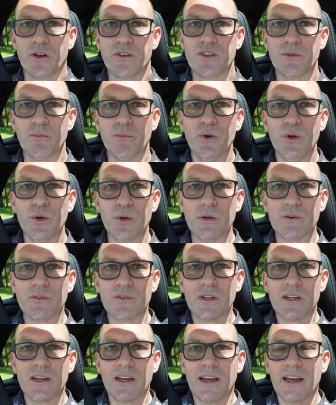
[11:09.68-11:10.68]
not to move.
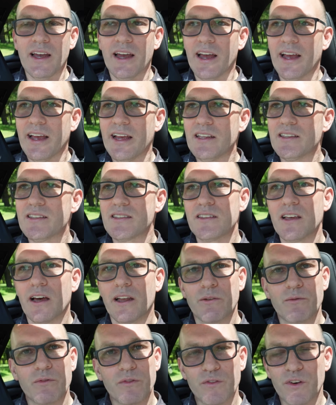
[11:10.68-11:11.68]
It's
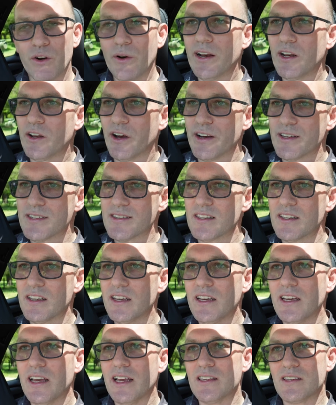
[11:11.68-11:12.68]
done very
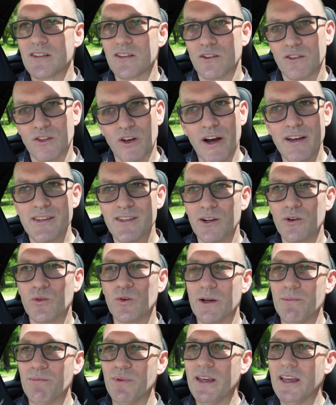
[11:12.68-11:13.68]
nicely, it's nice and
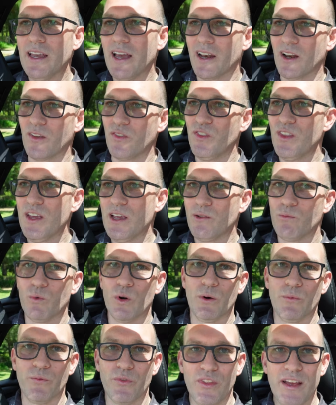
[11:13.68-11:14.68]
grippy, and I think,
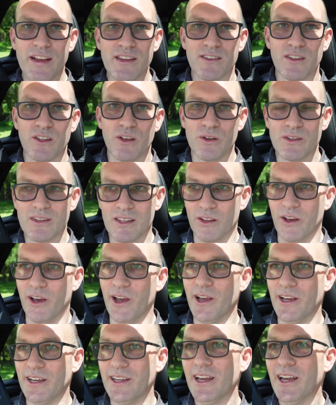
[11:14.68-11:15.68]
well, thanks to those,
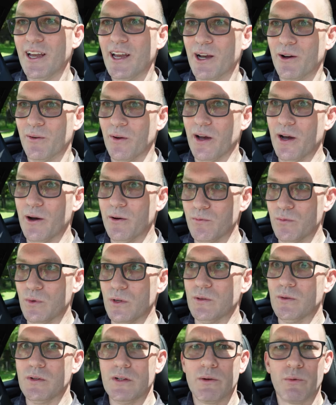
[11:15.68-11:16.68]
like,
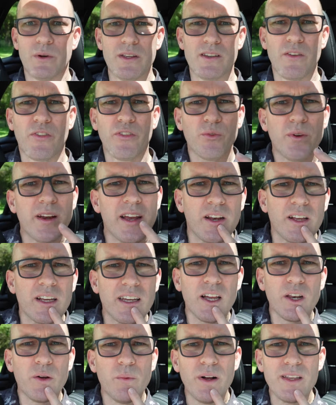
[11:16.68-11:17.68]
300
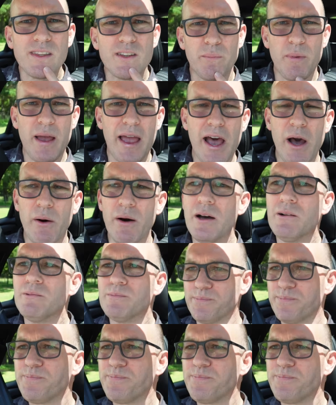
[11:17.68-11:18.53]
kilowatts of power?